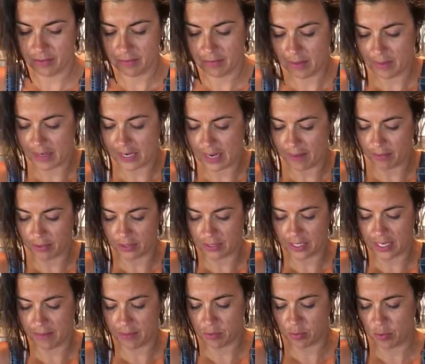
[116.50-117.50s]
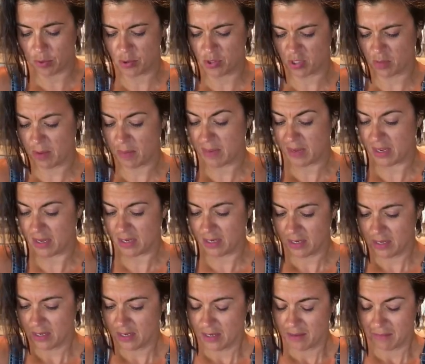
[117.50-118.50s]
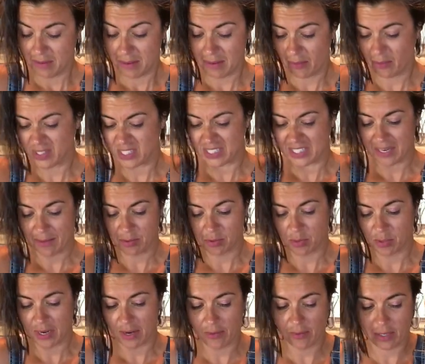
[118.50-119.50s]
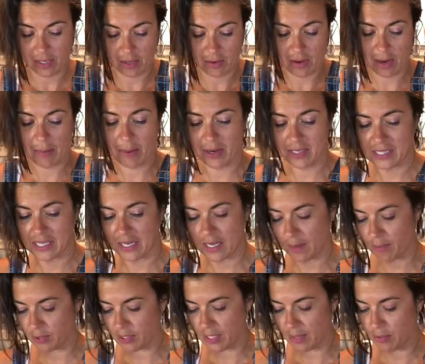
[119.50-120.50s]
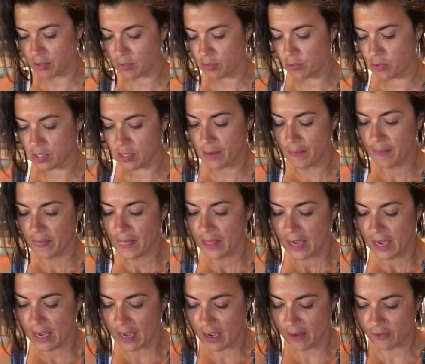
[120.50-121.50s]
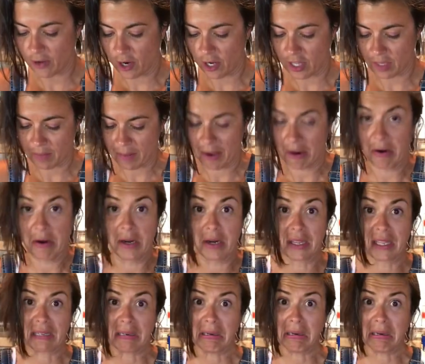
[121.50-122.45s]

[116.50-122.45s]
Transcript: maybe a couple of tablespoons, or maybe that was a tablespoon, I don't really know. I probably say a couple of tablespoons of garlic powder, and you're like,